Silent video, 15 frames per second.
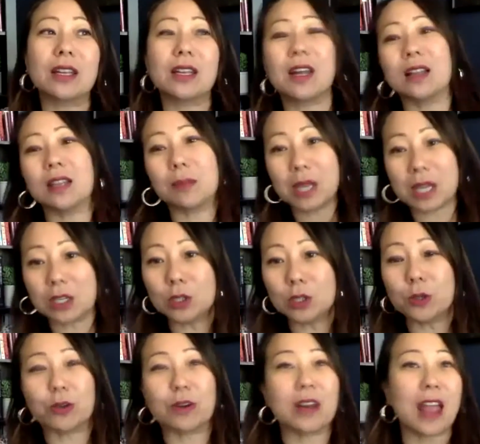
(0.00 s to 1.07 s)
yeah, let me include
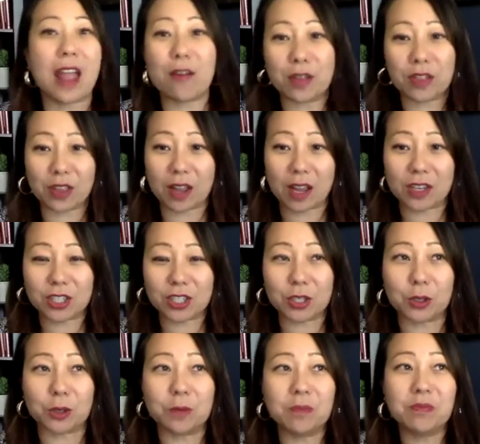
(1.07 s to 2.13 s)
her in everything I
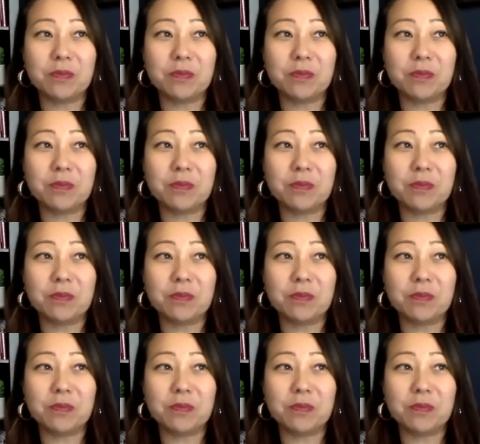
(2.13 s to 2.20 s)
do.